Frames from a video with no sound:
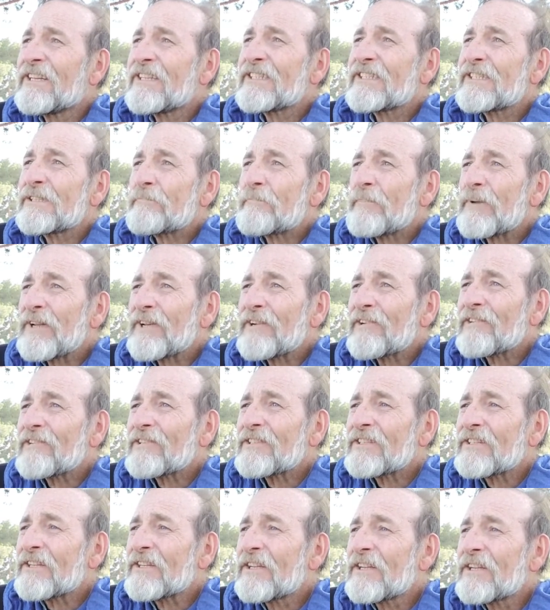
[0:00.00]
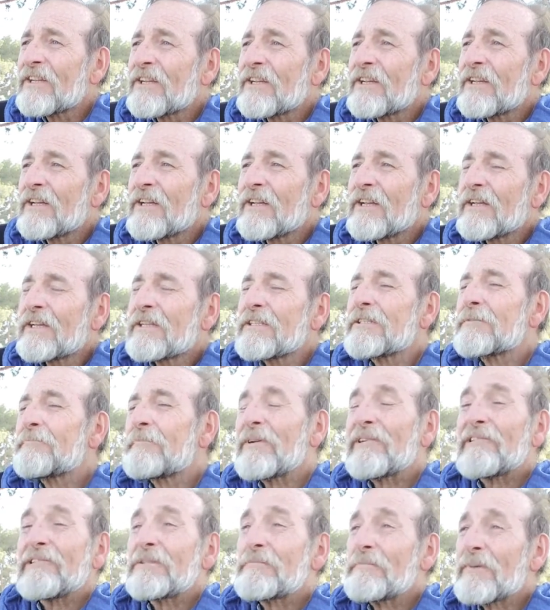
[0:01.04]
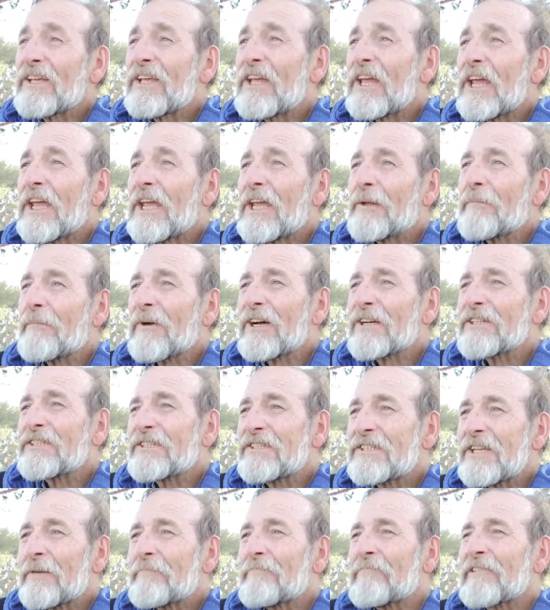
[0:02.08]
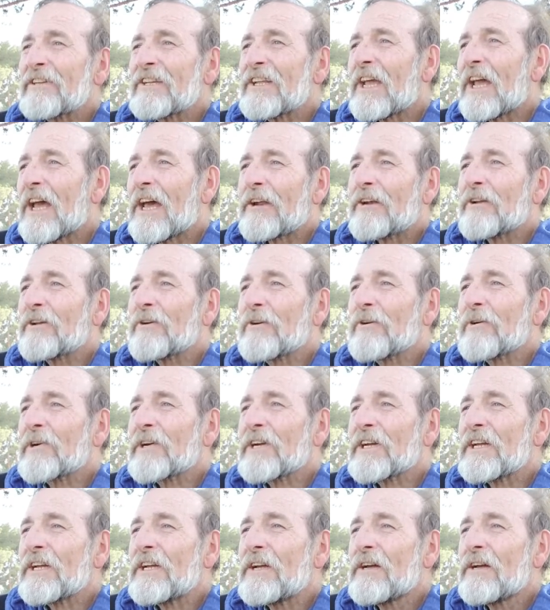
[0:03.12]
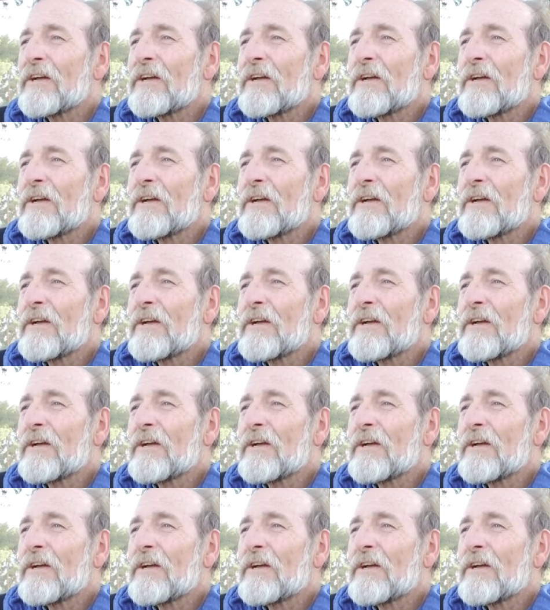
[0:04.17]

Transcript: Spears became a separate category